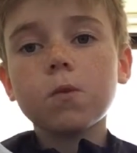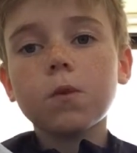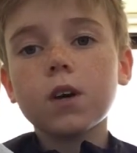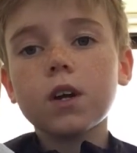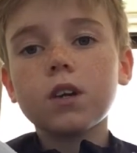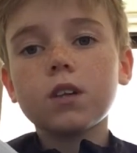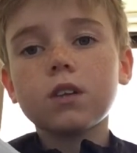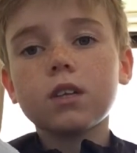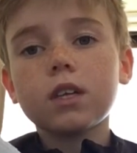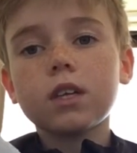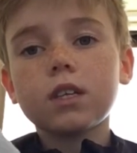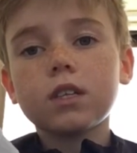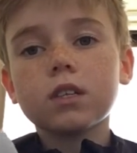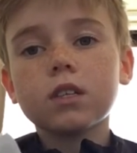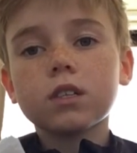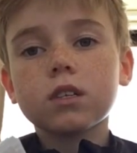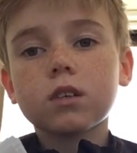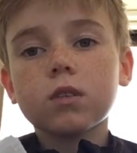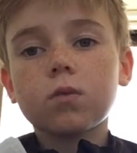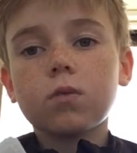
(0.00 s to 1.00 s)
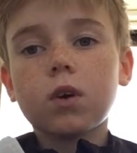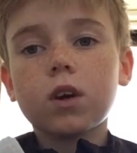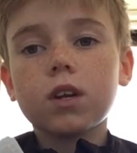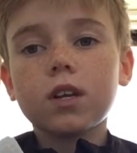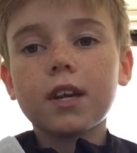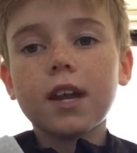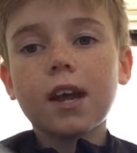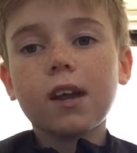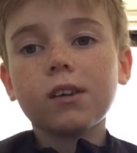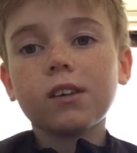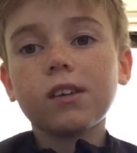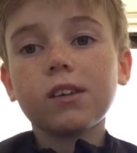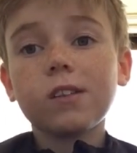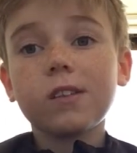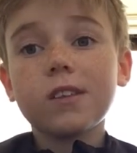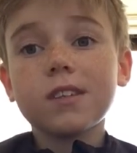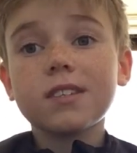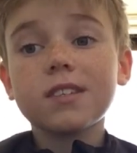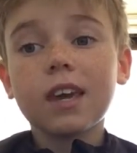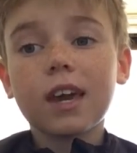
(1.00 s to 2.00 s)
of these down, then
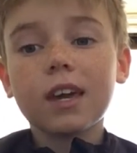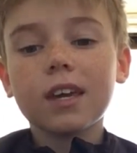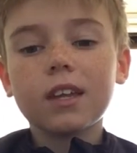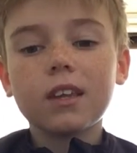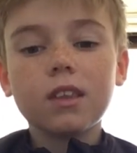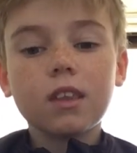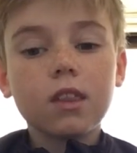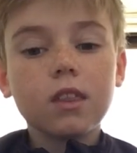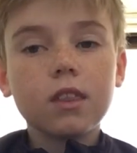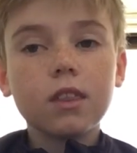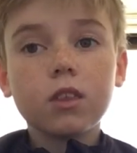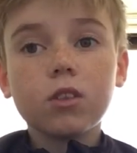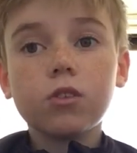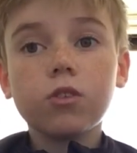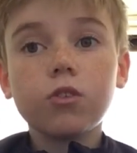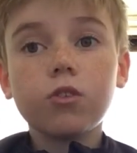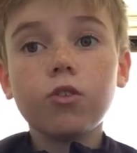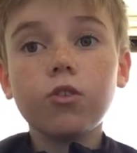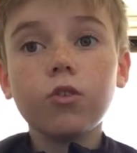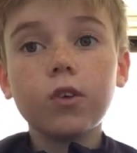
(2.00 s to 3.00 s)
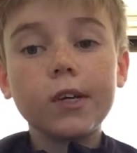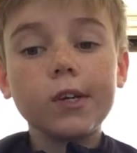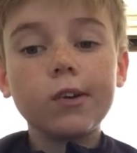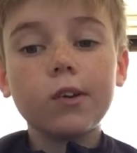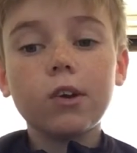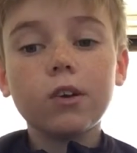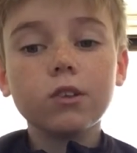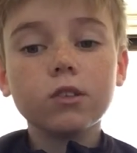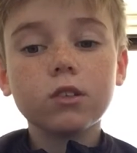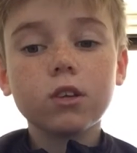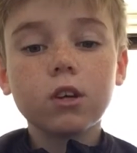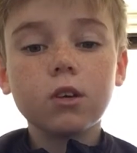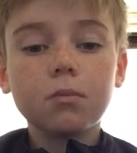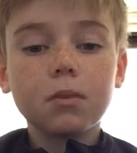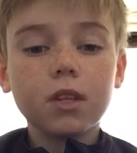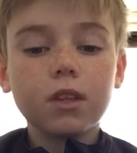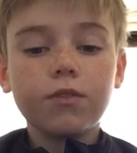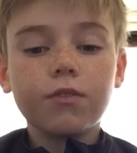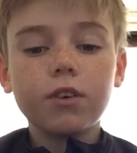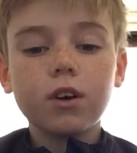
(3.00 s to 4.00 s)
the second, you already know who's going to be
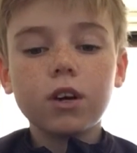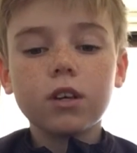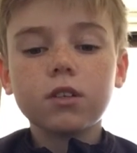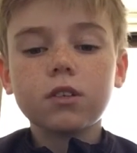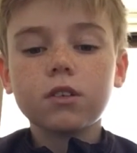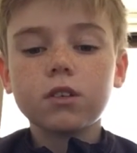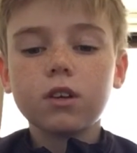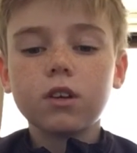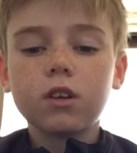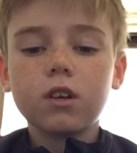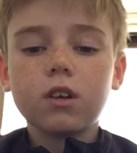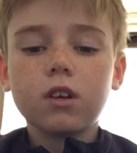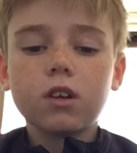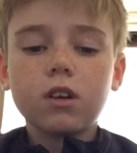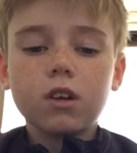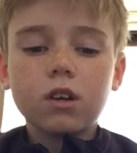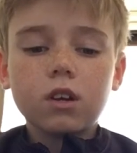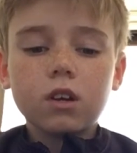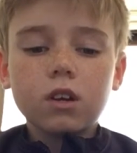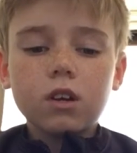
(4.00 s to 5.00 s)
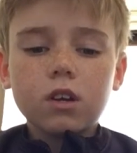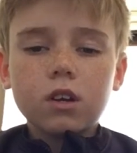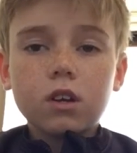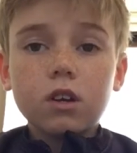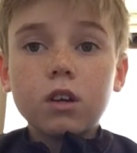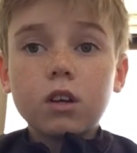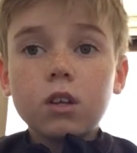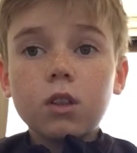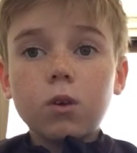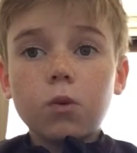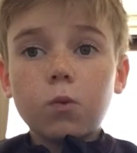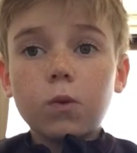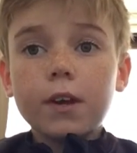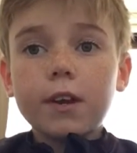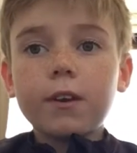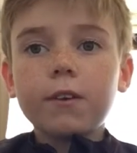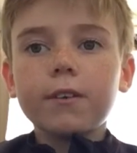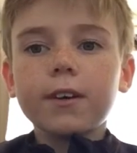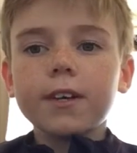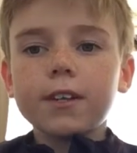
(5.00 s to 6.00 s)
the first. So the
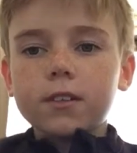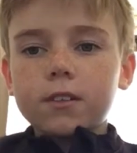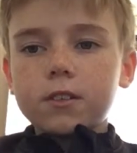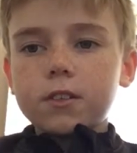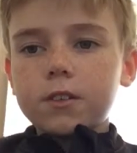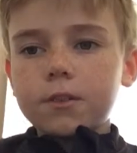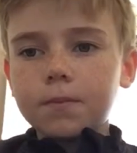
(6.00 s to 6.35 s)
winner is